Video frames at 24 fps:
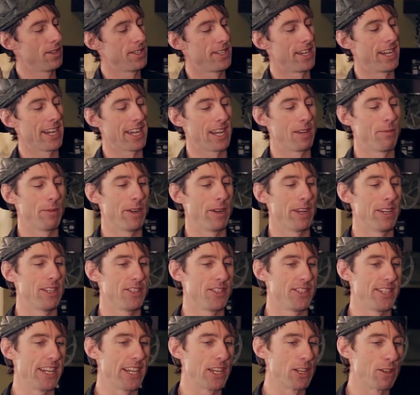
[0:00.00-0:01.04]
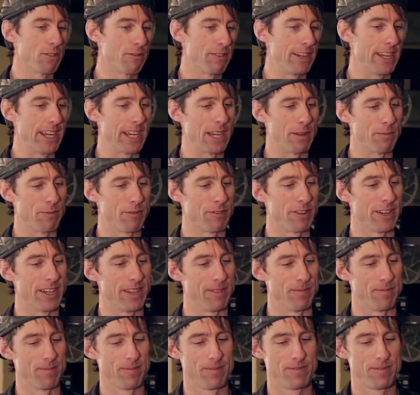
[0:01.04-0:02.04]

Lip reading: we're talking about a single ring up front.